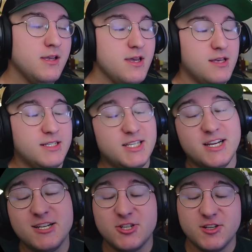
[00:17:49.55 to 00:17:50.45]
That's an
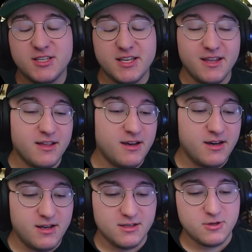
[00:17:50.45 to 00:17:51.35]
interesting
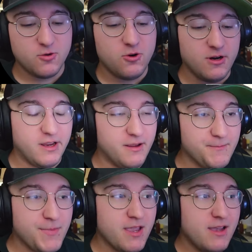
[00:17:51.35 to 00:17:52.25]
story.
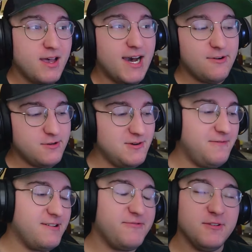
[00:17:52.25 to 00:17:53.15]
I don't know if
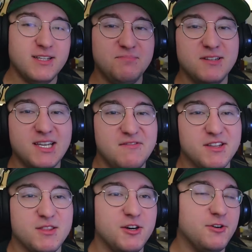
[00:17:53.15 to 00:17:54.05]
I fully believe
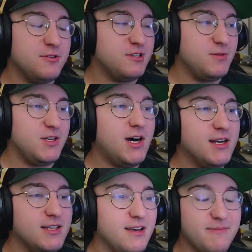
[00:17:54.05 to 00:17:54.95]
it though, to be
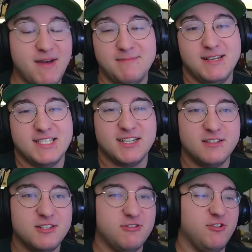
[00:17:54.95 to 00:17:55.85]
honest. Like, maybe he's telling
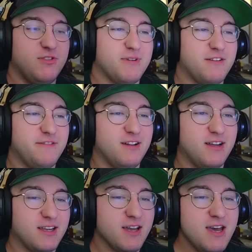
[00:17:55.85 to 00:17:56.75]
the truth, but I feel
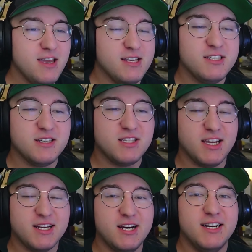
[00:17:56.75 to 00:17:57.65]
like he's just
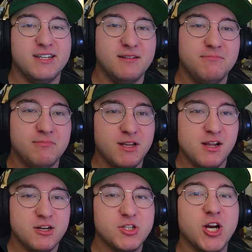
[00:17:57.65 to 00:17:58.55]
like kind of
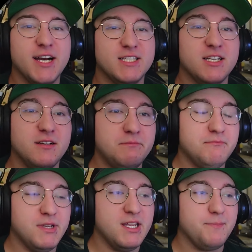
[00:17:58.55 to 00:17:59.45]
trying to
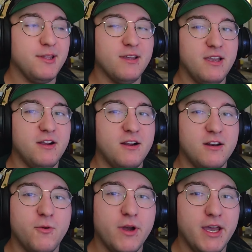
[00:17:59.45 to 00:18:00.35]
manipulate her in
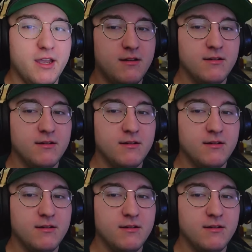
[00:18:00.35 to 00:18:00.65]
a way.